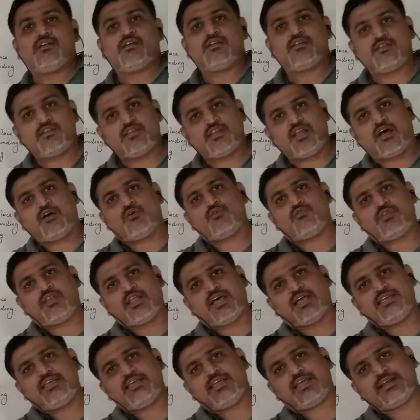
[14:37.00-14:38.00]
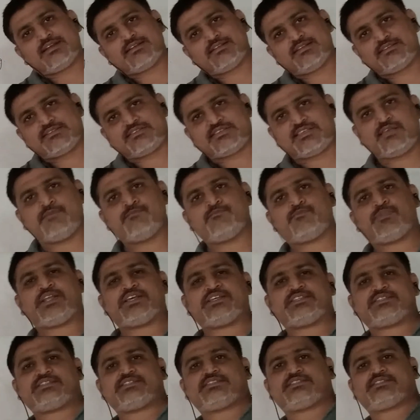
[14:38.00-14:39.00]
now lying at the same
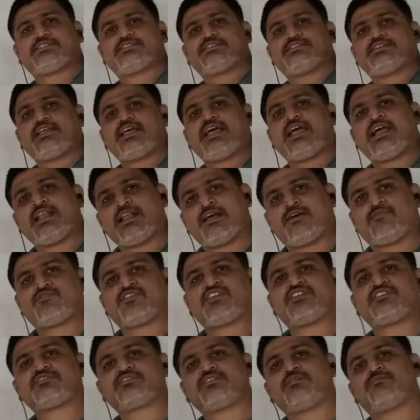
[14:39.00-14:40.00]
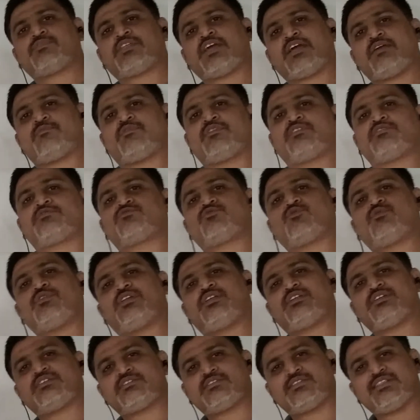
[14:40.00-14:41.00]
place, and after some time also it
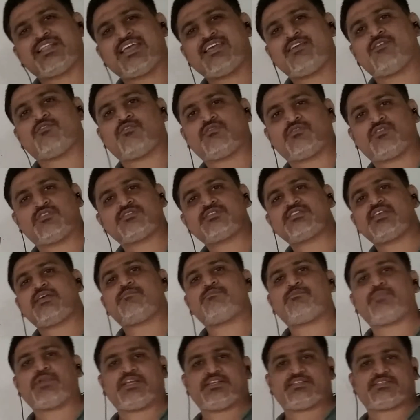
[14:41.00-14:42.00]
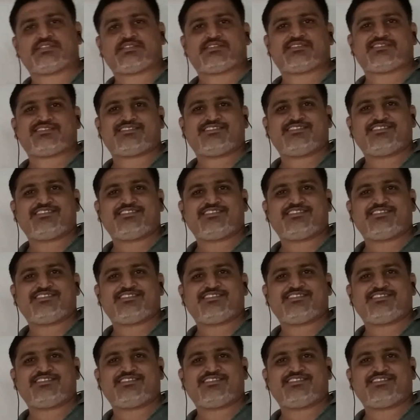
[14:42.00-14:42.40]
is lying on the same place.